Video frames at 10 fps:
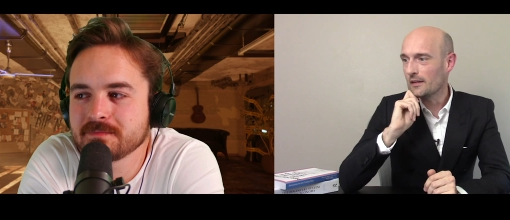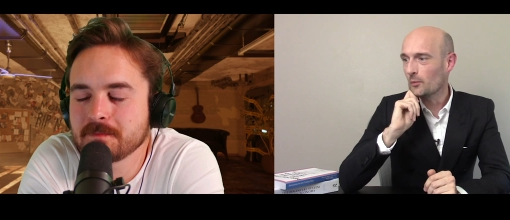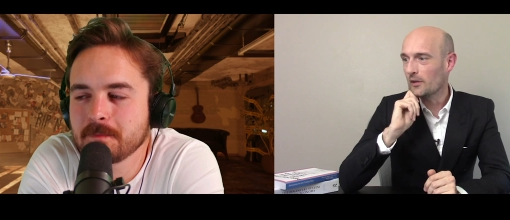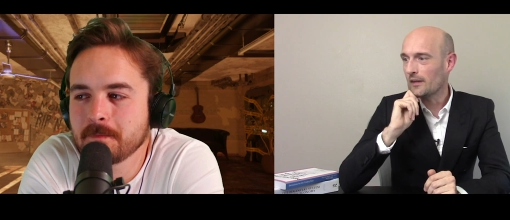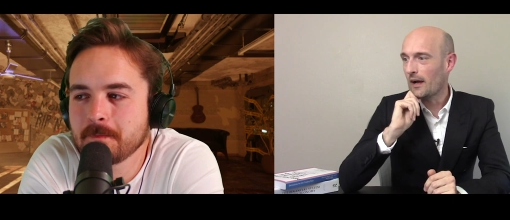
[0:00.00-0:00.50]
Speaker 1: that
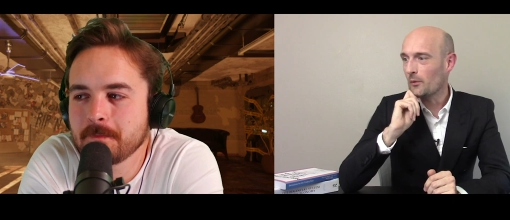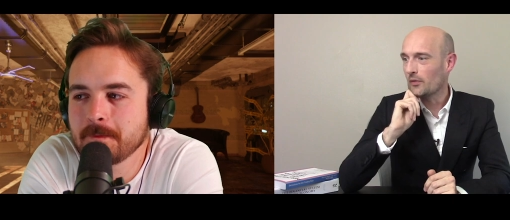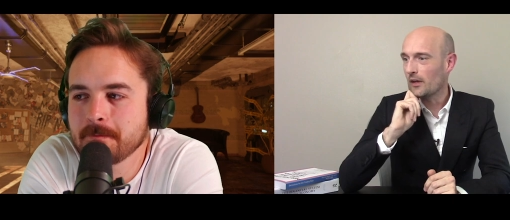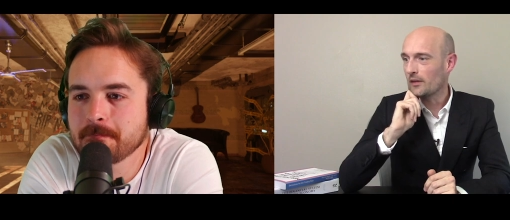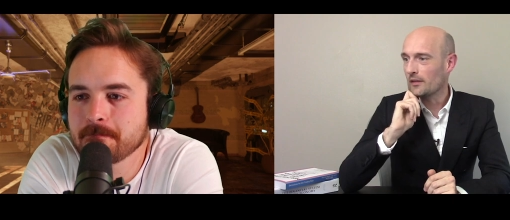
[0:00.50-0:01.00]
was out
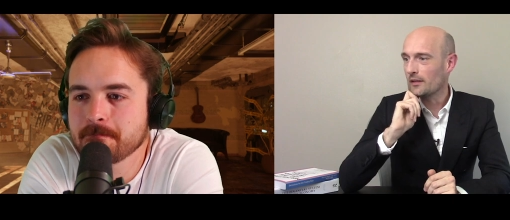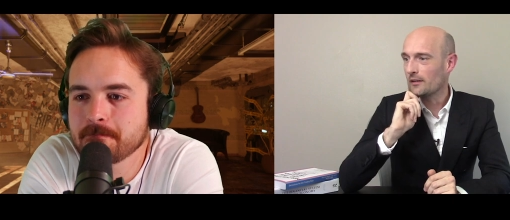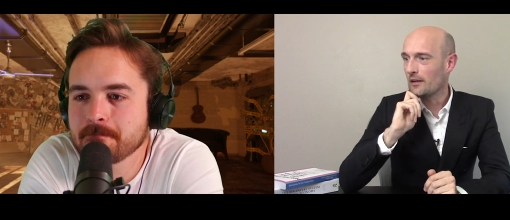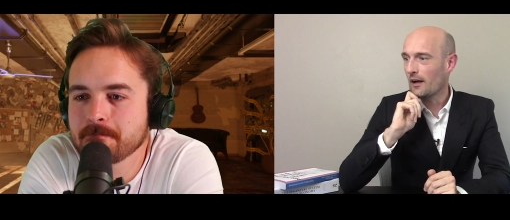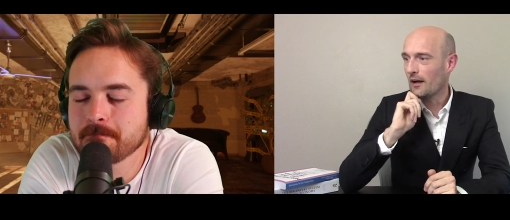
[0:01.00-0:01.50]
there that
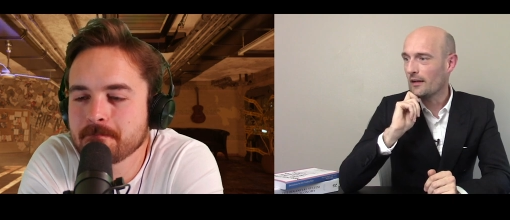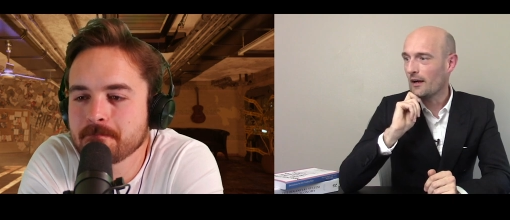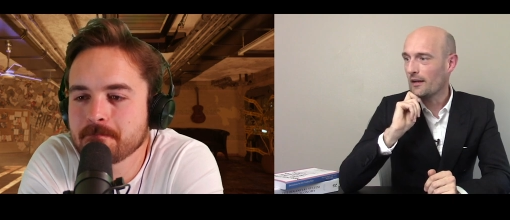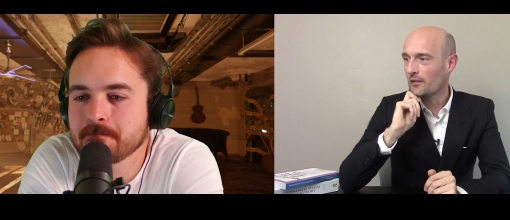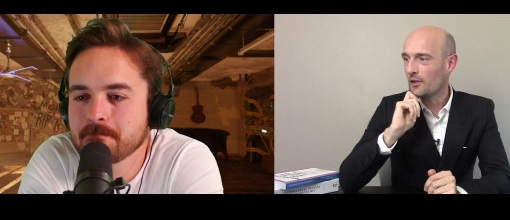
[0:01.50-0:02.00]
I,
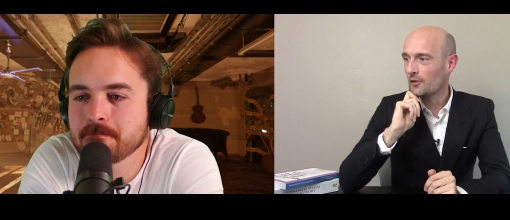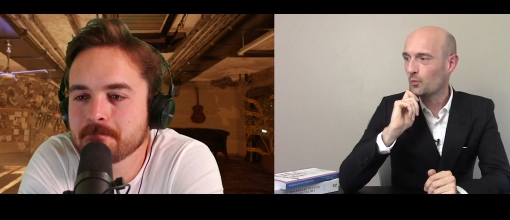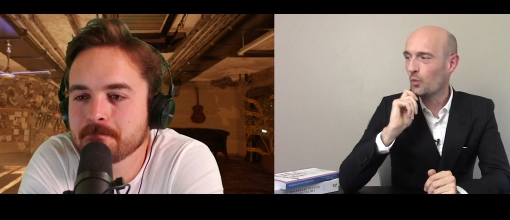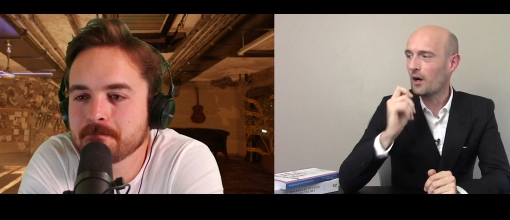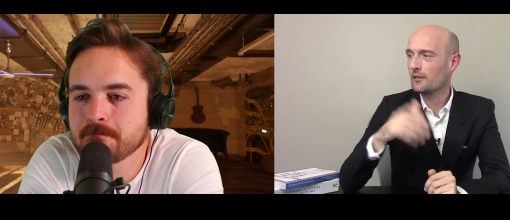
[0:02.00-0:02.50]
I thought
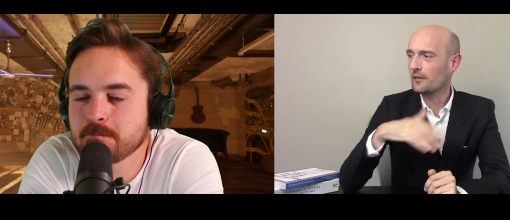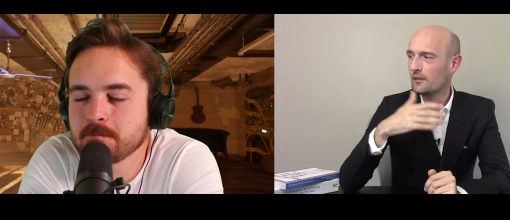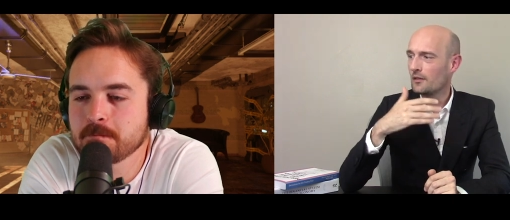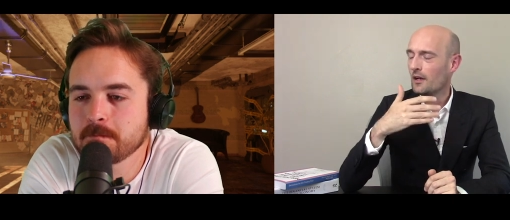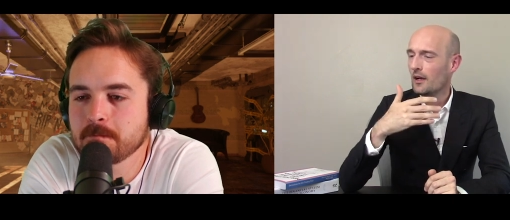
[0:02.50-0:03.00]

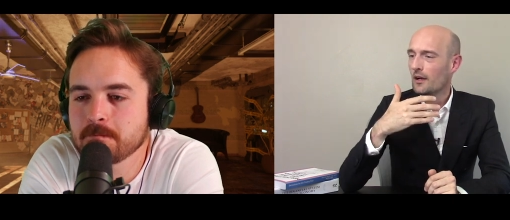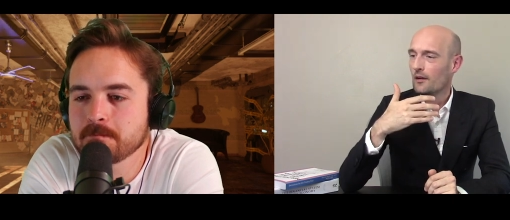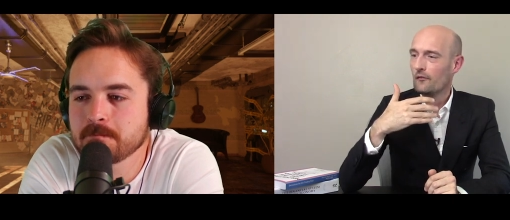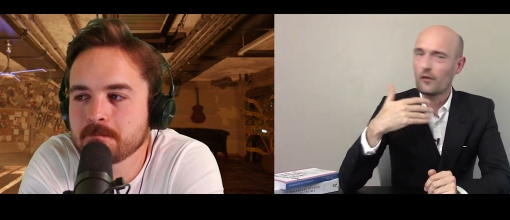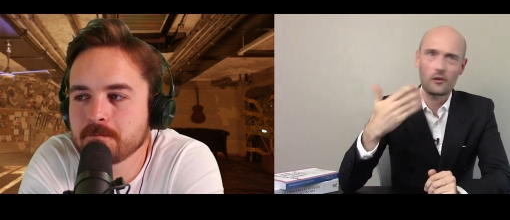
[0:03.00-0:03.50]
wasn't
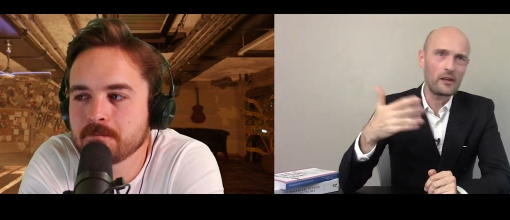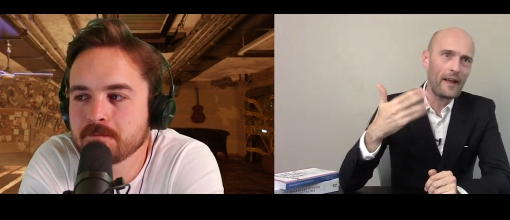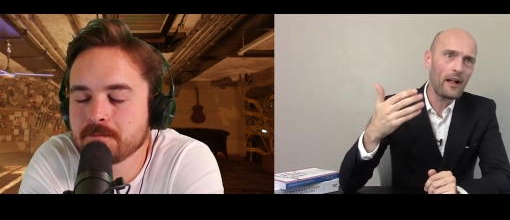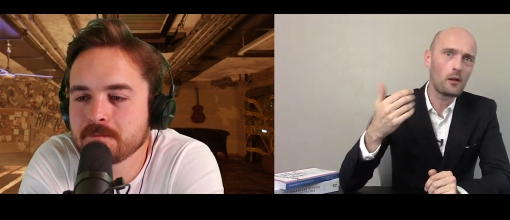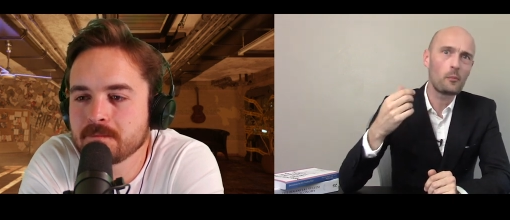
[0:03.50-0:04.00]
very
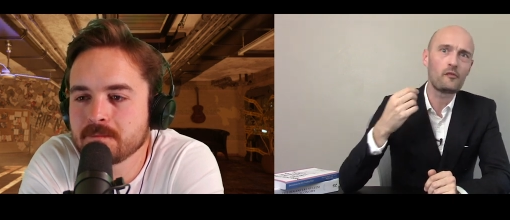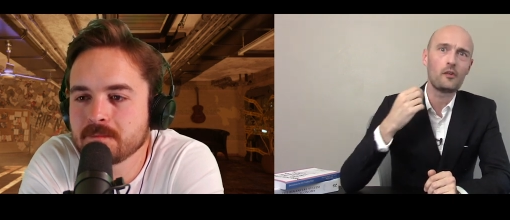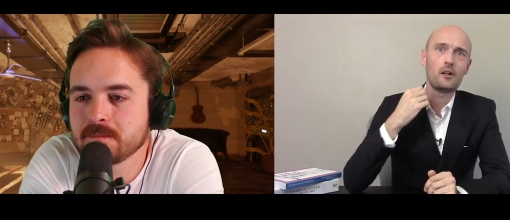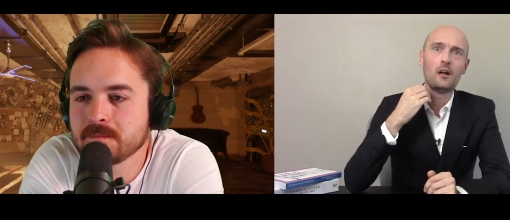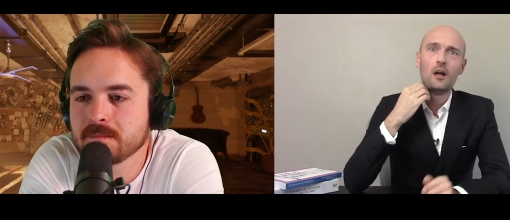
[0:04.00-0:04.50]

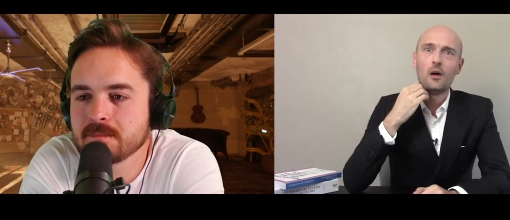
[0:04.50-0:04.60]
helpful.